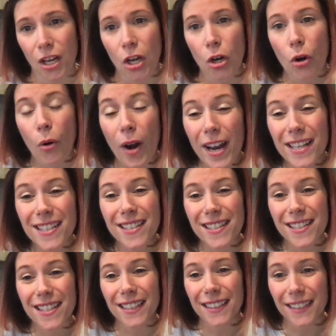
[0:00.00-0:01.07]

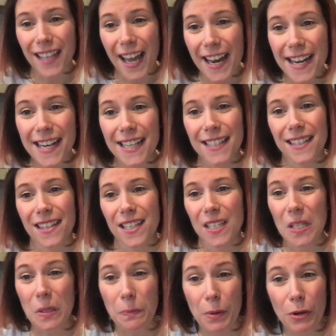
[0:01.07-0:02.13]
Christ's light is the
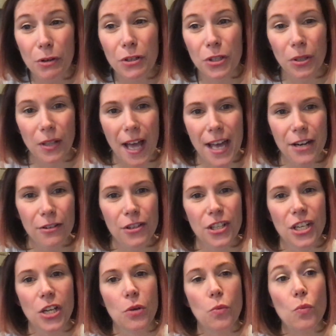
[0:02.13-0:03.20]
spiritual
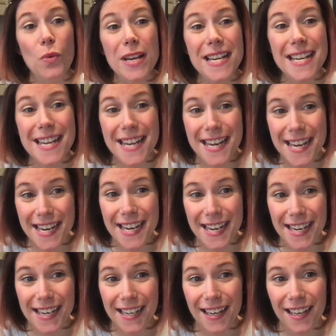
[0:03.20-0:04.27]
energy we
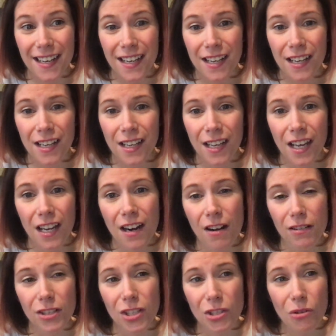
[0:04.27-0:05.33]
need in our
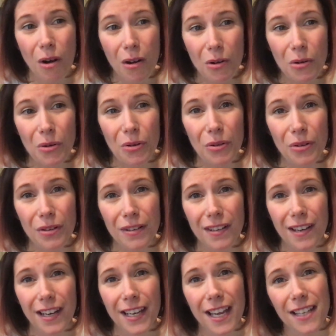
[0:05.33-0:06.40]
struggle
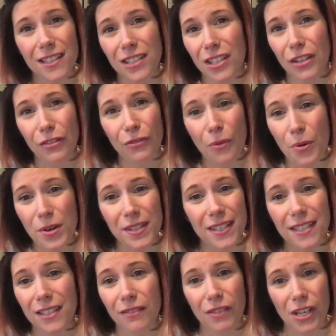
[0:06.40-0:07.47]
against the
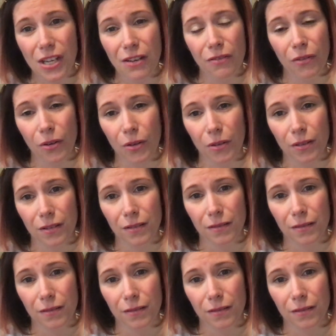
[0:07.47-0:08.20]
forces of evil.